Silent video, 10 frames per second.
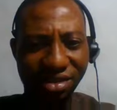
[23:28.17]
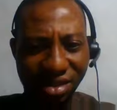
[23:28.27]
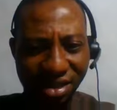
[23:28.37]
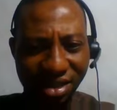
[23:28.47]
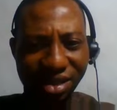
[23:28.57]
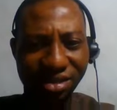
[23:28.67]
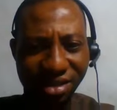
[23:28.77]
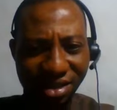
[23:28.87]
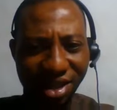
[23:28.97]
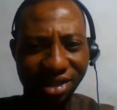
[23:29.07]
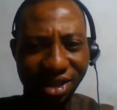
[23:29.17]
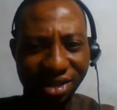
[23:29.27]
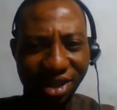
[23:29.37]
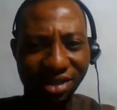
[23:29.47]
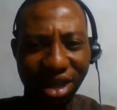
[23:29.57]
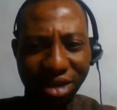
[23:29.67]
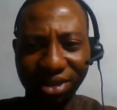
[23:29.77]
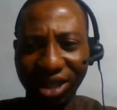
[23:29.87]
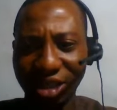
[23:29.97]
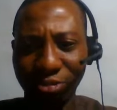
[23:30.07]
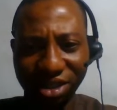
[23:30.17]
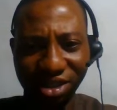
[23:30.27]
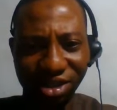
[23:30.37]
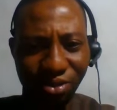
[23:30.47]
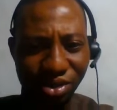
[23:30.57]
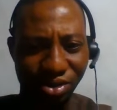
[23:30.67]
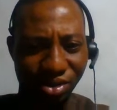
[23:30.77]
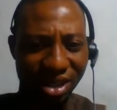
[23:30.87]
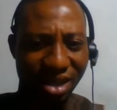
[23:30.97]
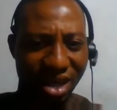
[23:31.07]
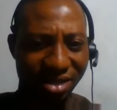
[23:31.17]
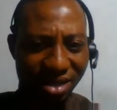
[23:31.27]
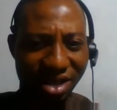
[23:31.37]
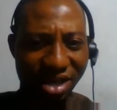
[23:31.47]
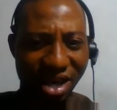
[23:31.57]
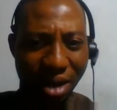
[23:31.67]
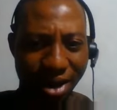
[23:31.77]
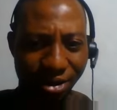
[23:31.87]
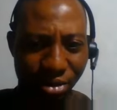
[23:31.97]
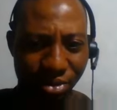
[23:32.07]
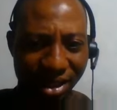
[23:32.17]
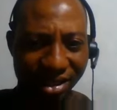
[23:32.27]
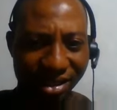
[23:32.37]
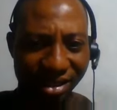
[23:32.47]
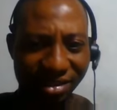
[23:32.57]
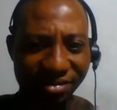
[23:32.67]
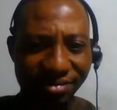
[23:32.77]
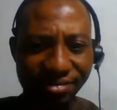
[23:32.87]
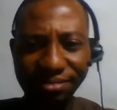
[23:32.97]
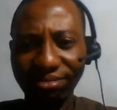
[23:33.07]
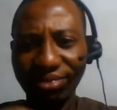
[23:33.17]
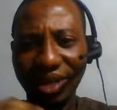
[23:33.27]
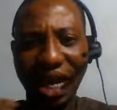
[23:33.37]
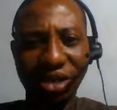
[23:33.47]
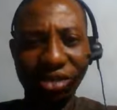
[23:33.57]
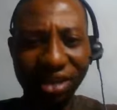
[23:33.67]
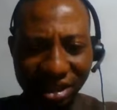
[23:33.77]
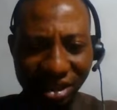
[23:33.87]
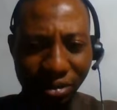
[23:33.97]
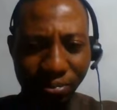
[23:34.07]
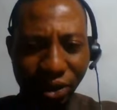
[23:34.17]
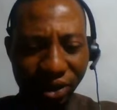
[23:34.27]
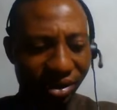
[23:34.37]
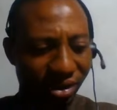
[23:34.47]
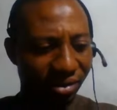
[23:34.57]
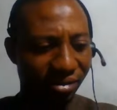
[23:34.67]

Say yes, say yes, yes, yes. I'm still expecting someone to say yes. Am I communicating? Are you getting the point?